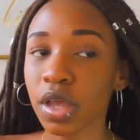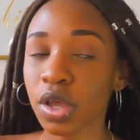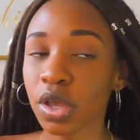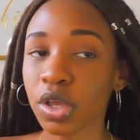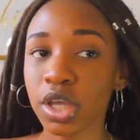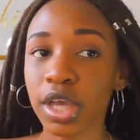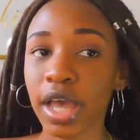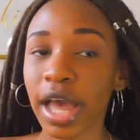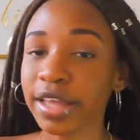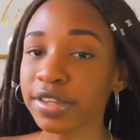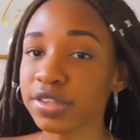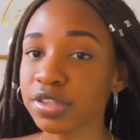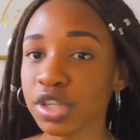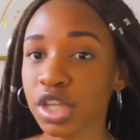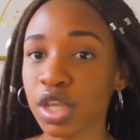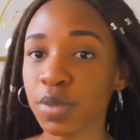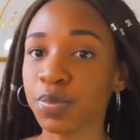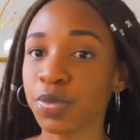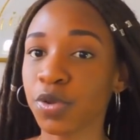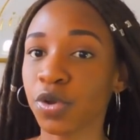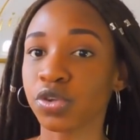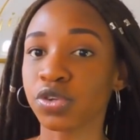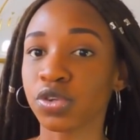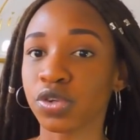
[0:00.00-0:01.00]
it has to keep
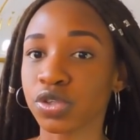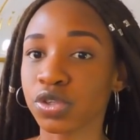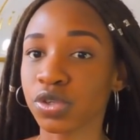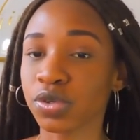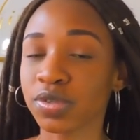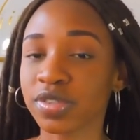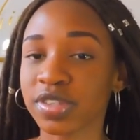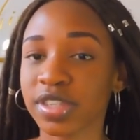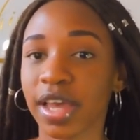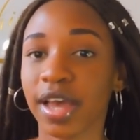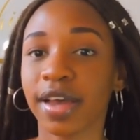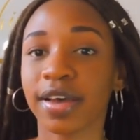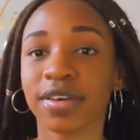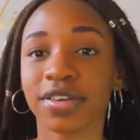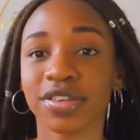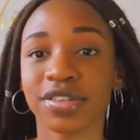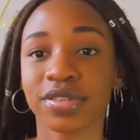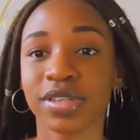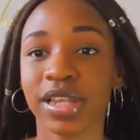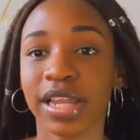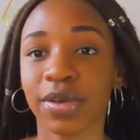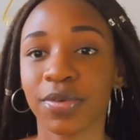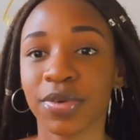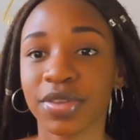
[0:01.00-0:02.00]
you on your toes, yeah? Because,
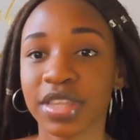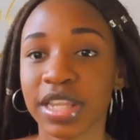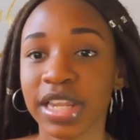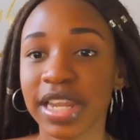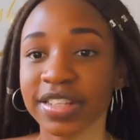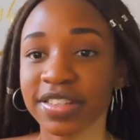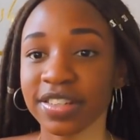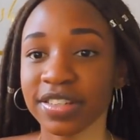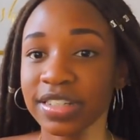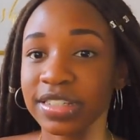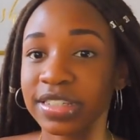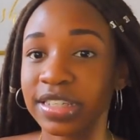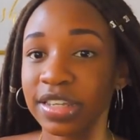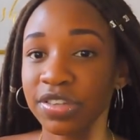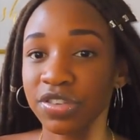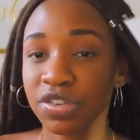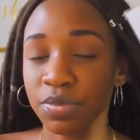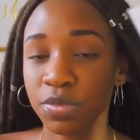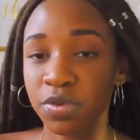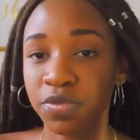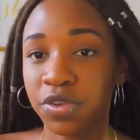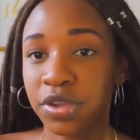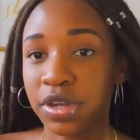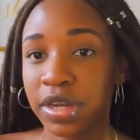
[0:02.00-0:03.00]
like, when the lecturer says
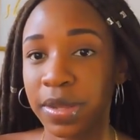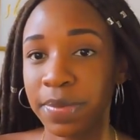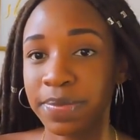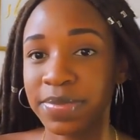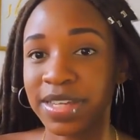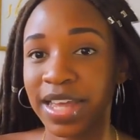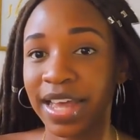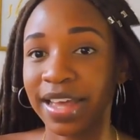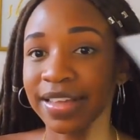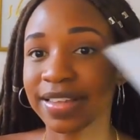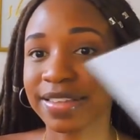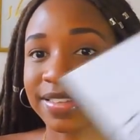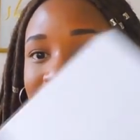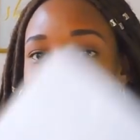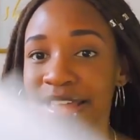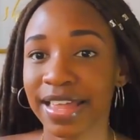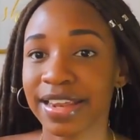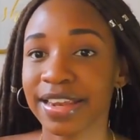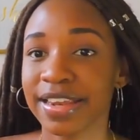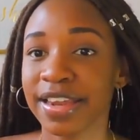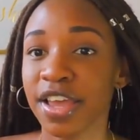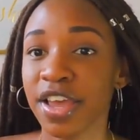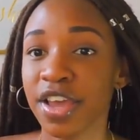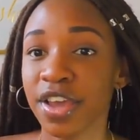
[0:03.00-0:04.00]
remove your name tags
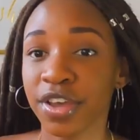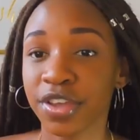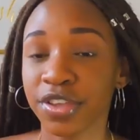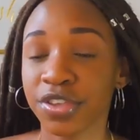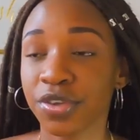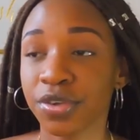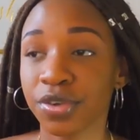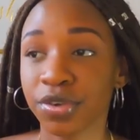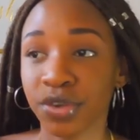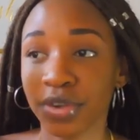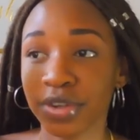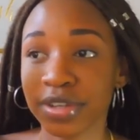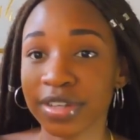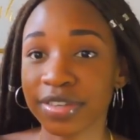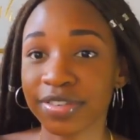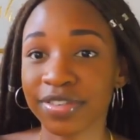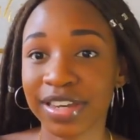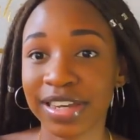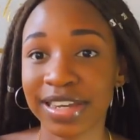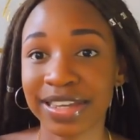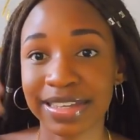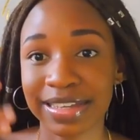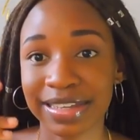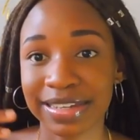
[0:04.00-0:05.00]
and you're not
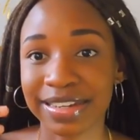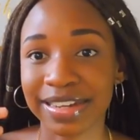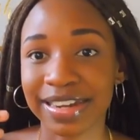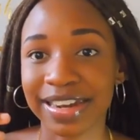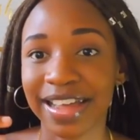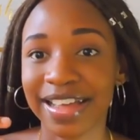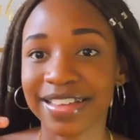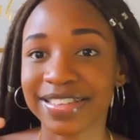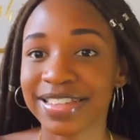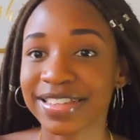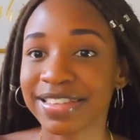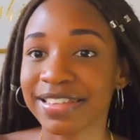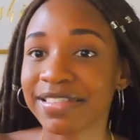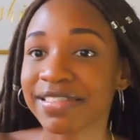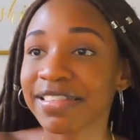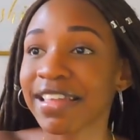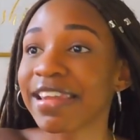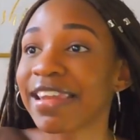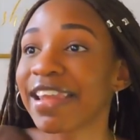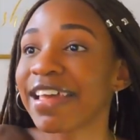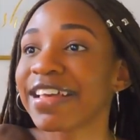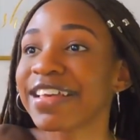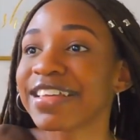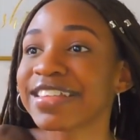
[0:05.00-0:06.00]
really in class, and then they're
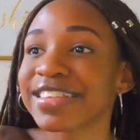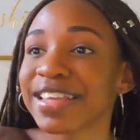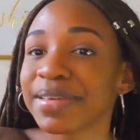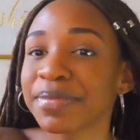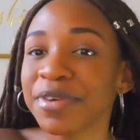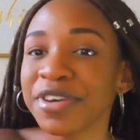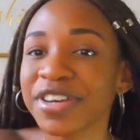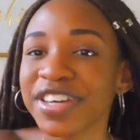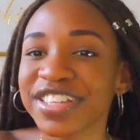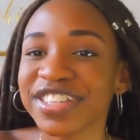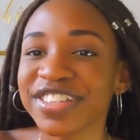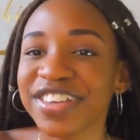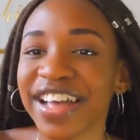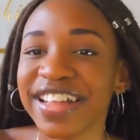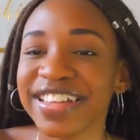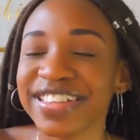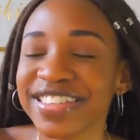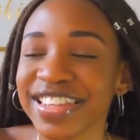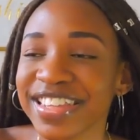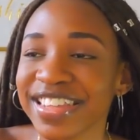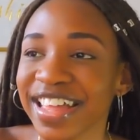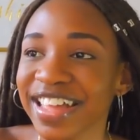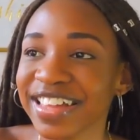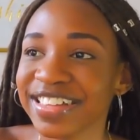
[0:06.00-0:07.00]
like, Semo, can you answer
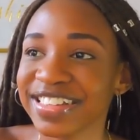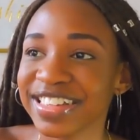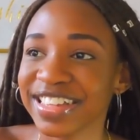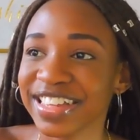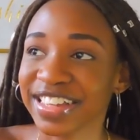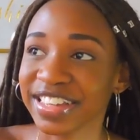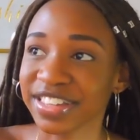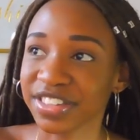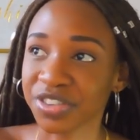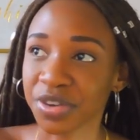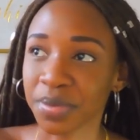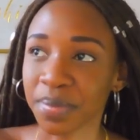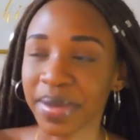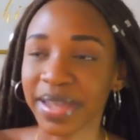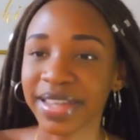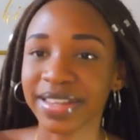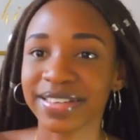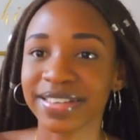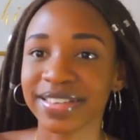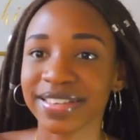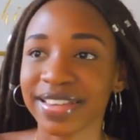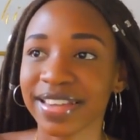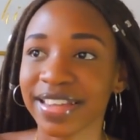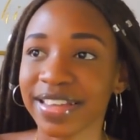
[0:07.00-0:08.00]
that? And your mind
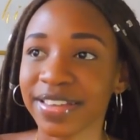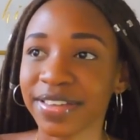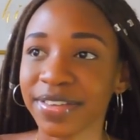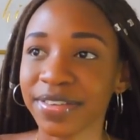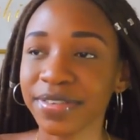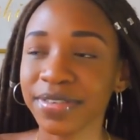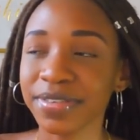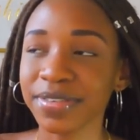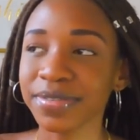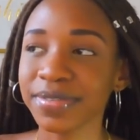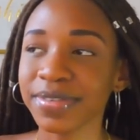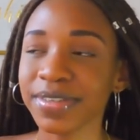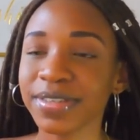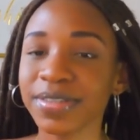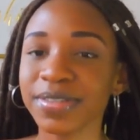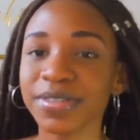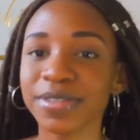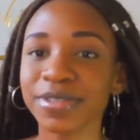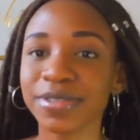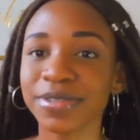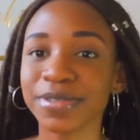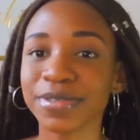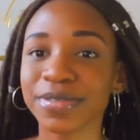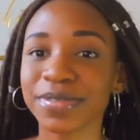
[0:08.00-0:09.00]
is like, oh,
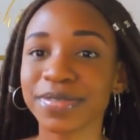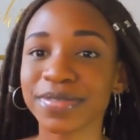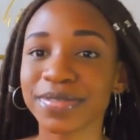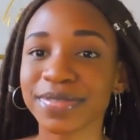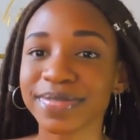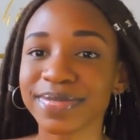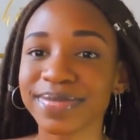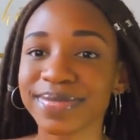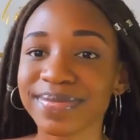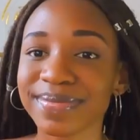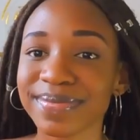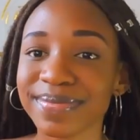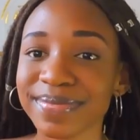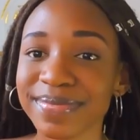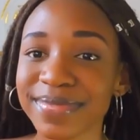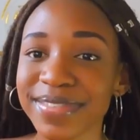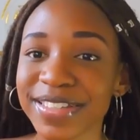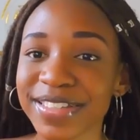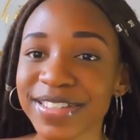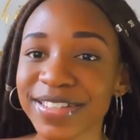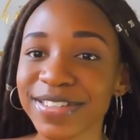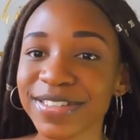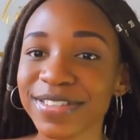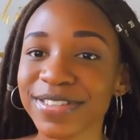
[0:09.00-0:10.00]
no.
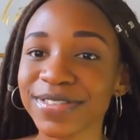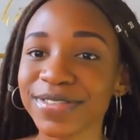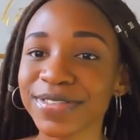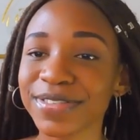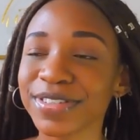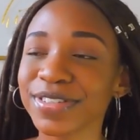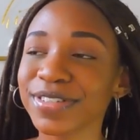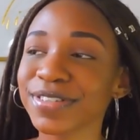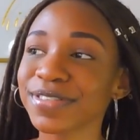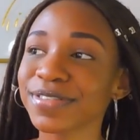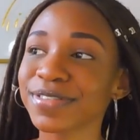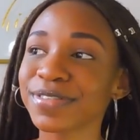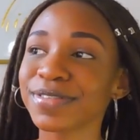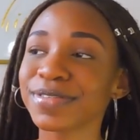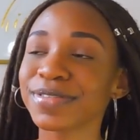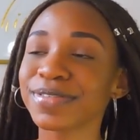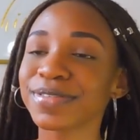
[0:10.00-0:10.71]
Oh, no.